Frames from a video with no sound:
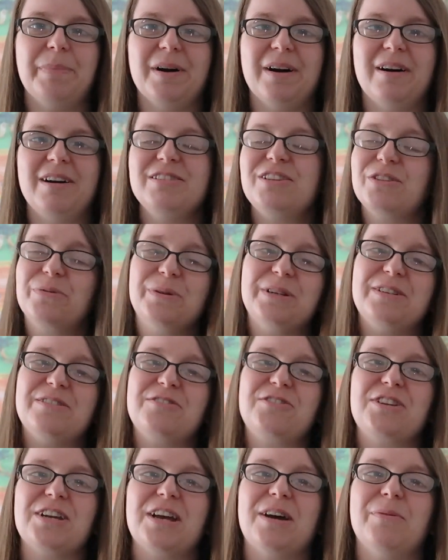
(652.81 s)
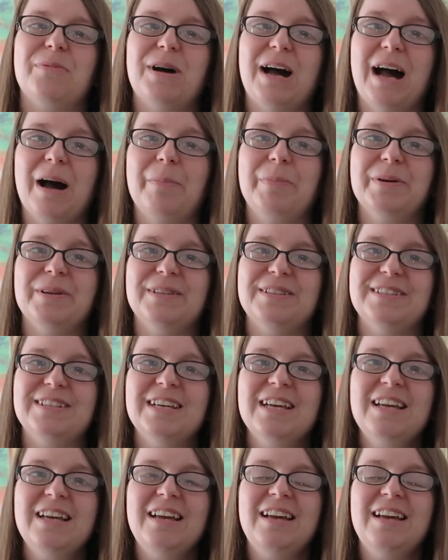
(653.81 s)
But I just wanted to share what happened.